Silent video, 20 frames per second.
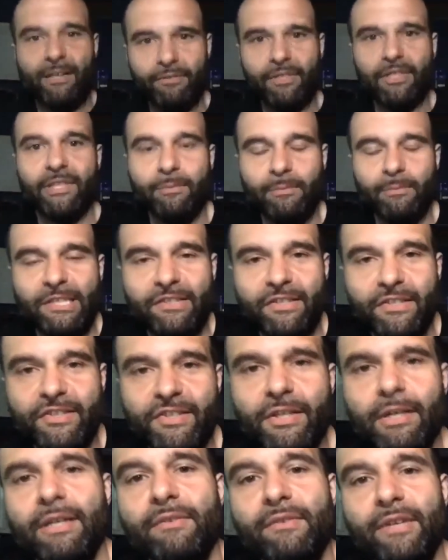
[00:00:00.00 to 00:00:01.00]
mean to
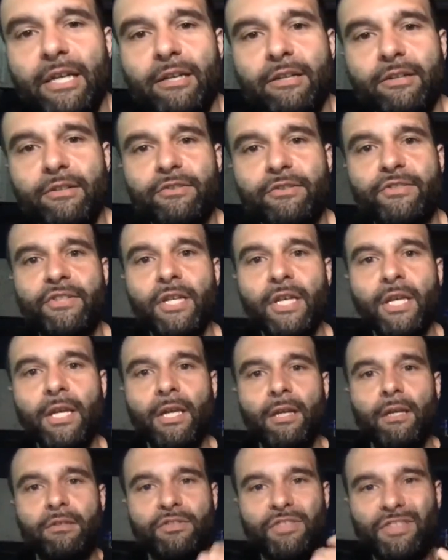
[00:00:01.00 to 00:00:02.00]
say. There's
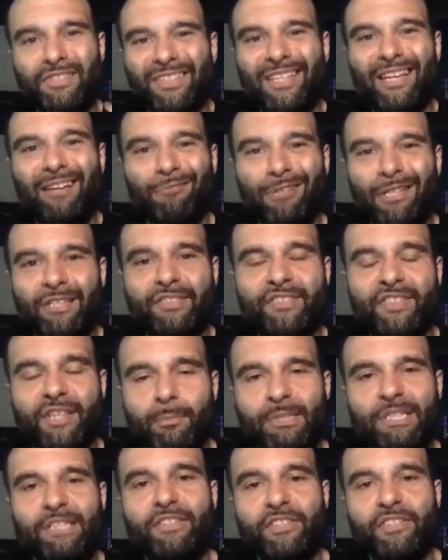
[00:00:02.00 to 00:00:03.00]
just get rid of some of
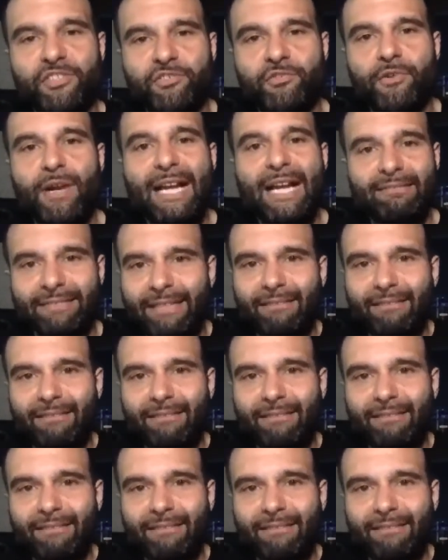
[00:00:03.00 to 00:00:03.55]
the distracting,